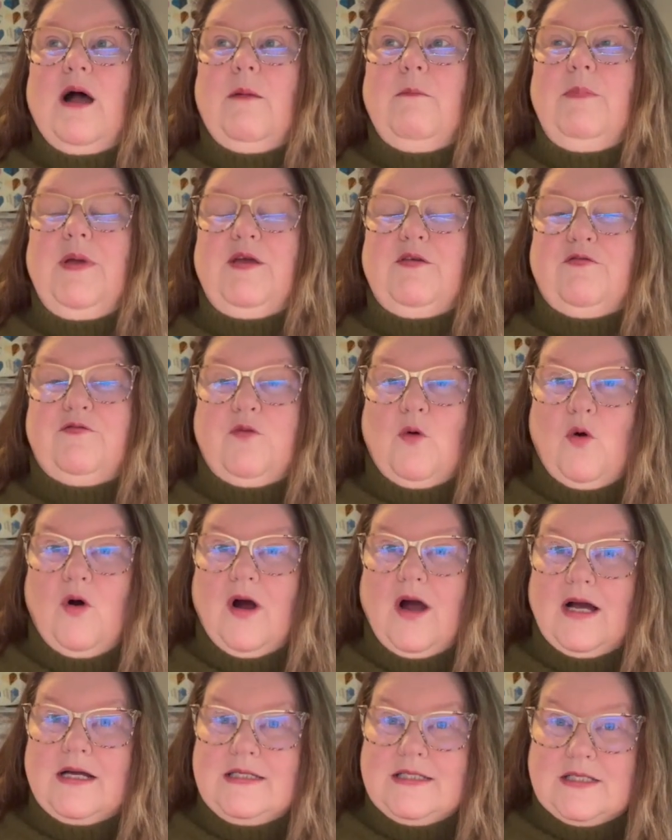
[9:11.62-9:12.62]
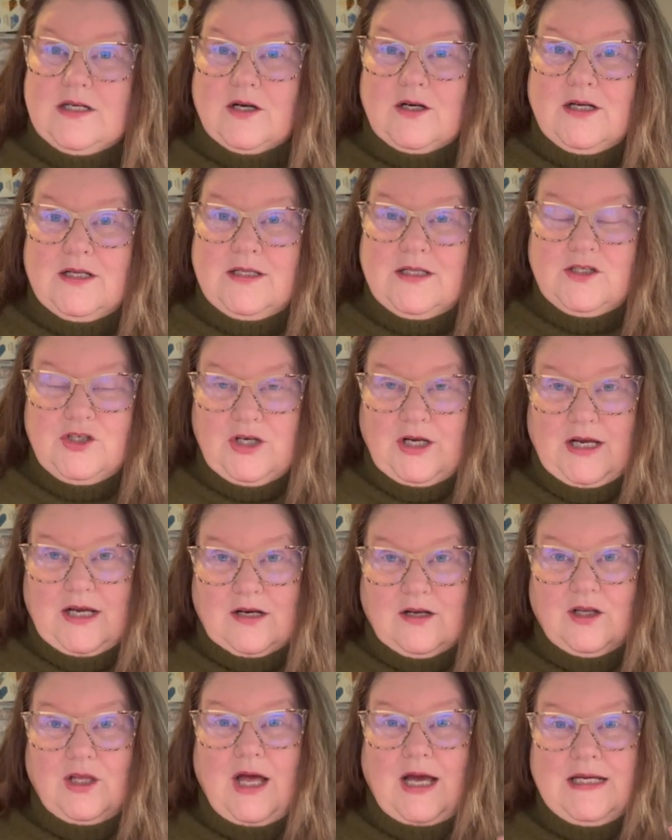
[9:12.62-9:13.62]
Before I started the
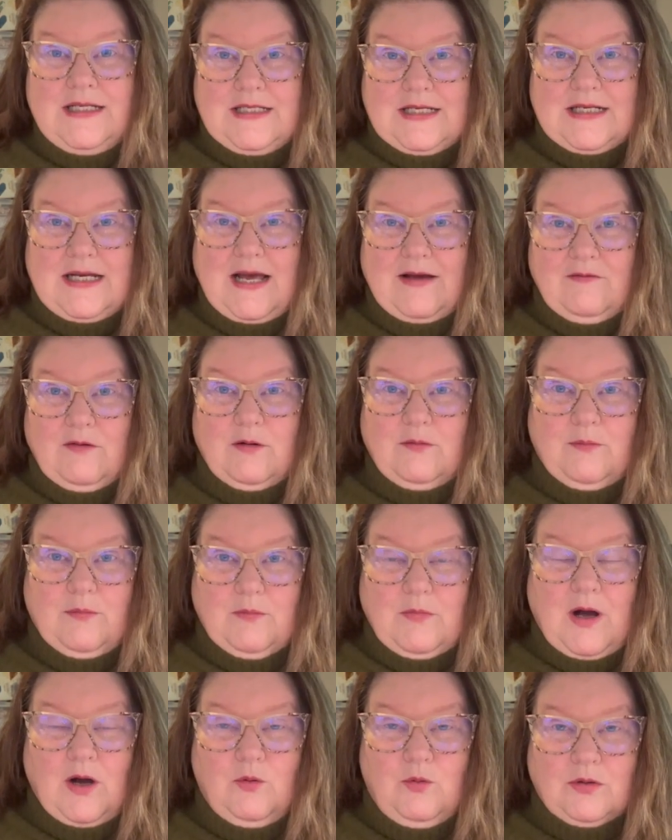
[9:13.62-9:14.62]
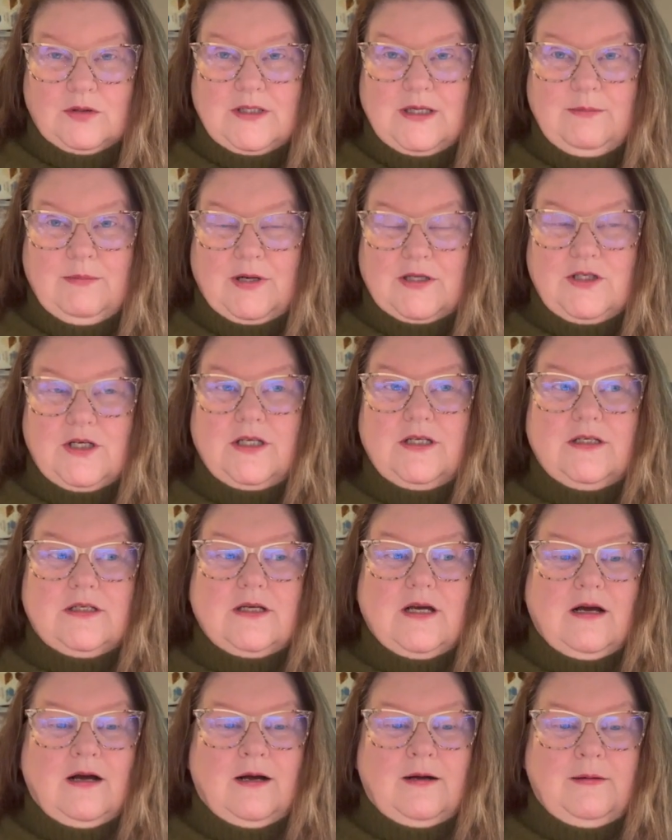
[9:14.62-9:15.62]
channel, I did have a quilting budget.
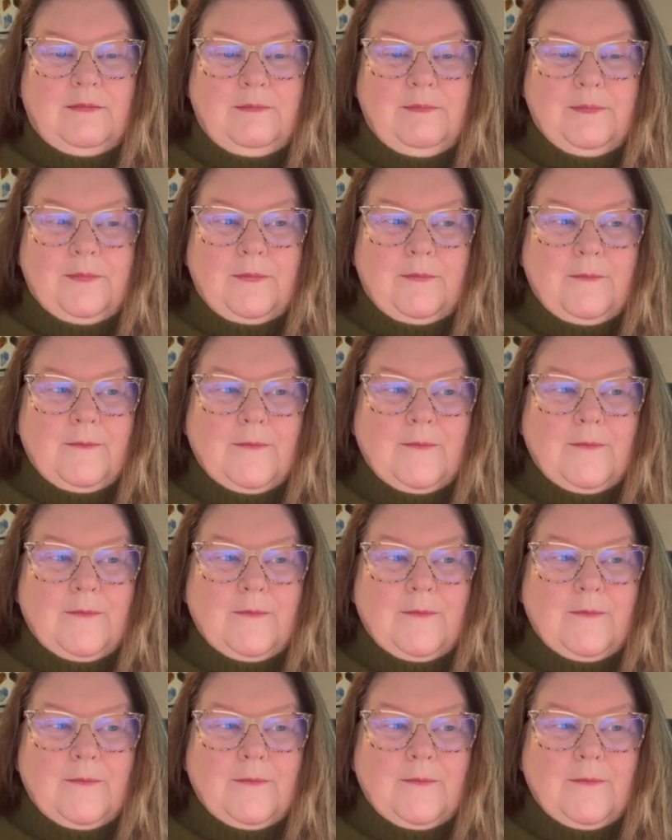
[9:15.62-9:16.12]
I